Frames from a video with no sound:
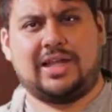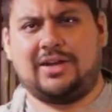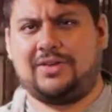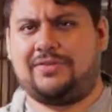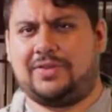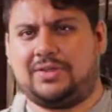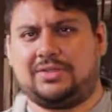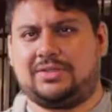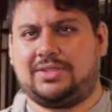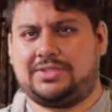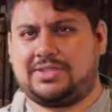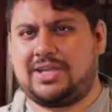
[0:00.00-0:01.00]
I don't know if it
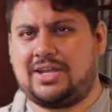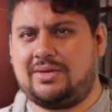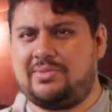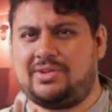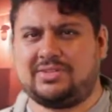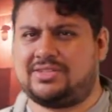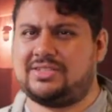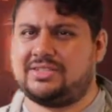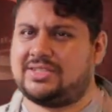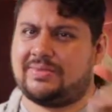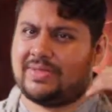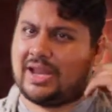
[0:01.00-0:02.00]
goes down on me or
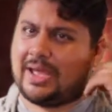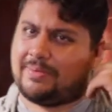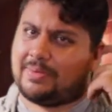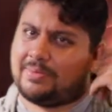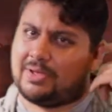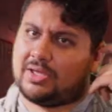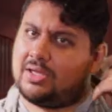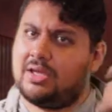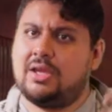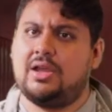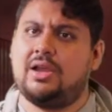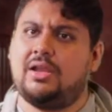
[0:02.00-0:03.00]
something happened, but
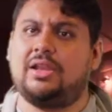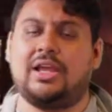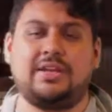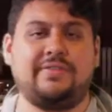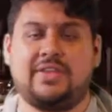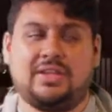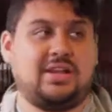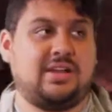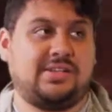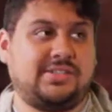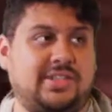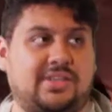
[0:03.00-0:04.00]
a lot of it,
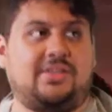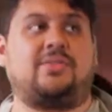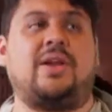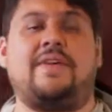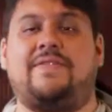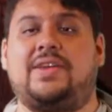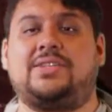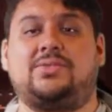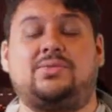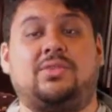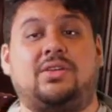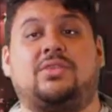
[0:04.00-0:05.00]
honestly, the
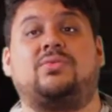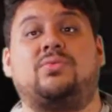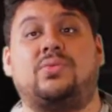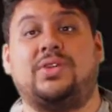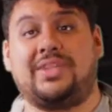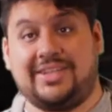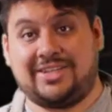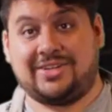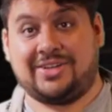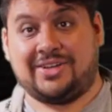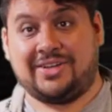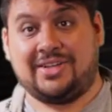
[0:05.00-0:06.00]
graphics looked really
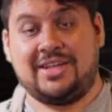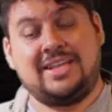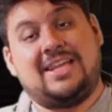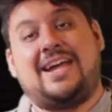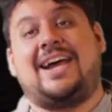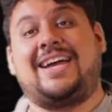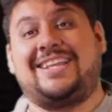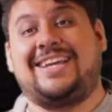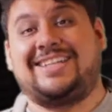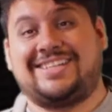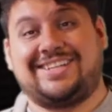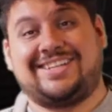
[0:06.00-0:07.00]
good. I
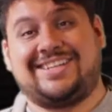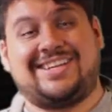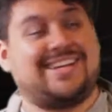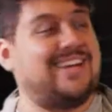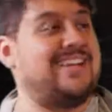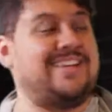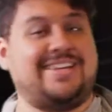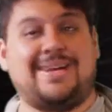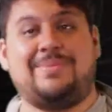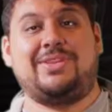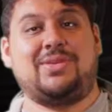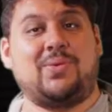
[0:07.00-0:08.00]
liked it a lot.
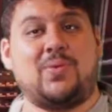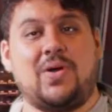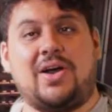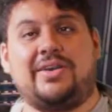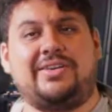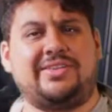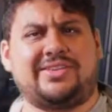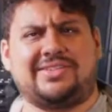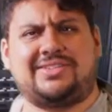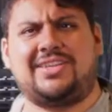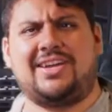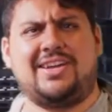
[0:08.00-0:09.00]
mean, the water, the
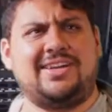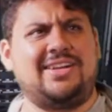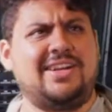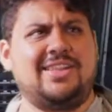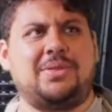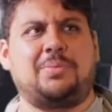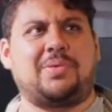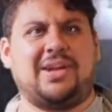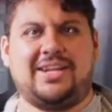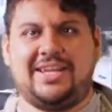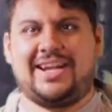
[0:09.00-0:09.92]
sun, the bright.